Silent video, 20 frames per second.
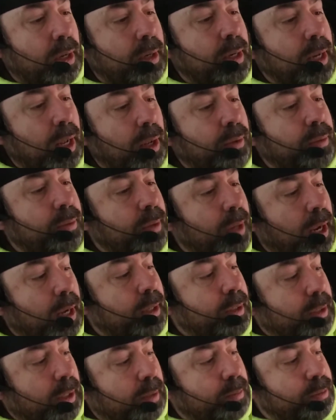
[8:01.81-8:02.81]
Now,
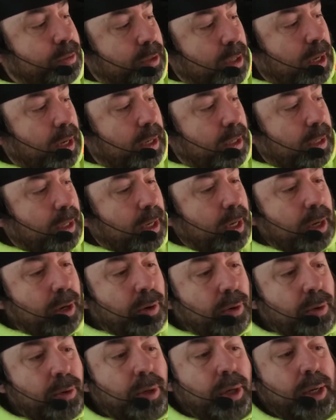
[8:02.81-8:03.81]
9 times 9
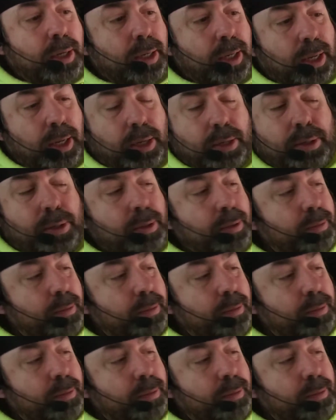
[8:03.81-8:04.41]
here, again,